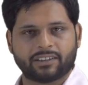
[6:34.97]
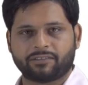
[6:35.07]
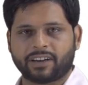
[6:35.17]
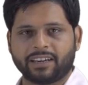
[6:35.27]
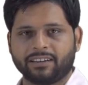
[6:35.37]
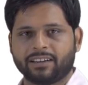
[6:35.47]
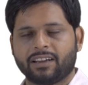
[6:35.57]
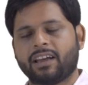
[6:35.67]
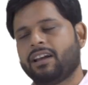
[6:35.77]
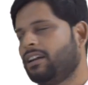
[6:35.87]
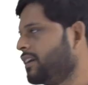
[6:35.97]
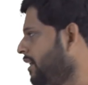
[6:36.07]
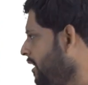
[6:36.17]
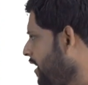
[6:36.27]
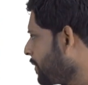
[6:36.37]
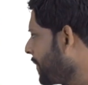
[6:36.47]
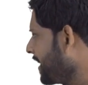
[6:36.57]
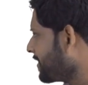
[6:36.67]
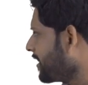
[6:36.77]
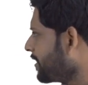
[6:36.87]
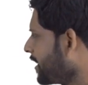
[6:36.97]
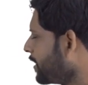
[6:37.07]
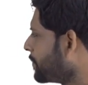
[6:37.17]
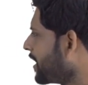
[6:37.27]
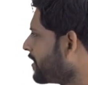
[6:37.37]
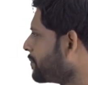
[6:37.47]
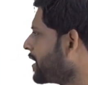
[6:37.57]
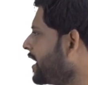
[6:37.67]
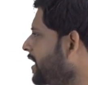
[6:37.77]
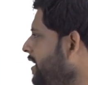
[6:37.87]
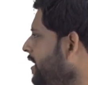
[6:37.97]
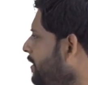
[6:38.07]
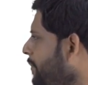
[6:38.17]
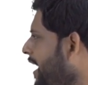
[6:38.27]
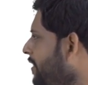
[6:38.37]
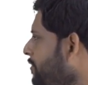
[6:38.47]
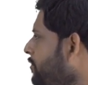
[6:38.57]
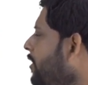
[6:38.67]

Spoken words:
Fine, replacing it by 1 by t, my